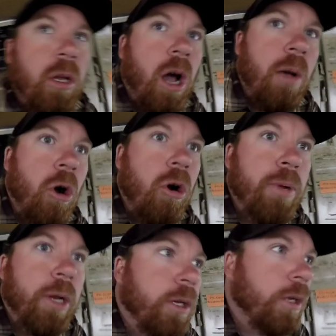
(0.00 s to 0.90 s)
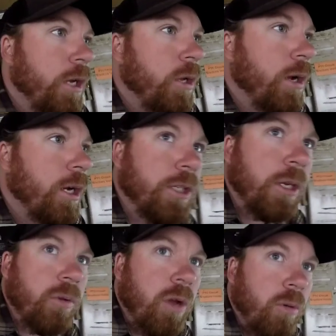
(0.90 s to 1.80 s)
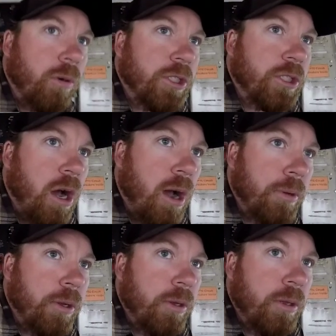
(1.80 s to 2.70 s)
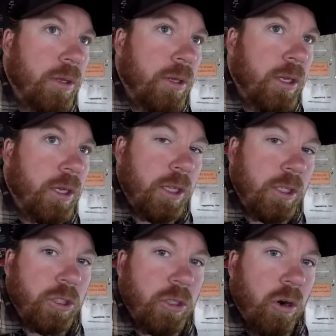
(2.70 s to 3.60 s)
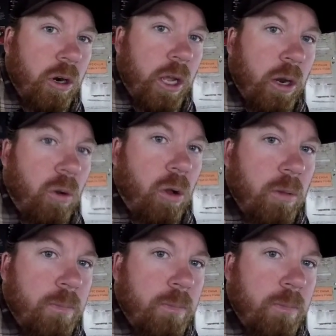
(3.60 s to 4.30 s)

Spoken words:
I'm hoping, anyway, because I do not want to stop in this yard at all.